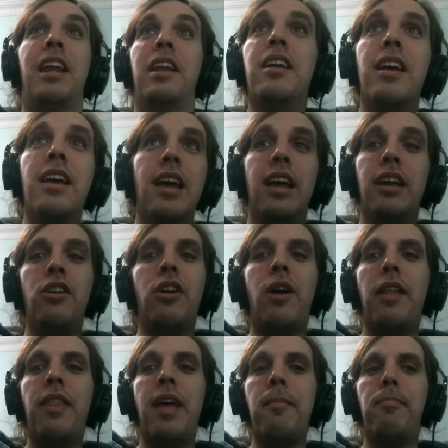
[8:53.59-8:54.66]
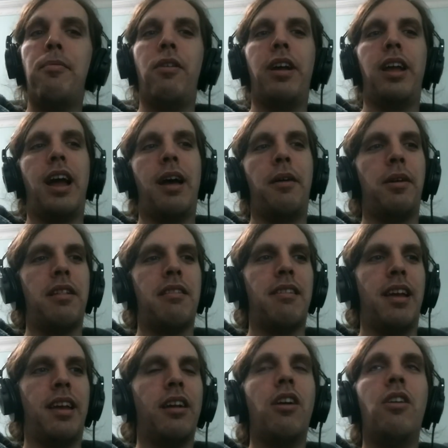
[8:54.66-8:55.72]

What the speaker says: And you know, at that point I was like,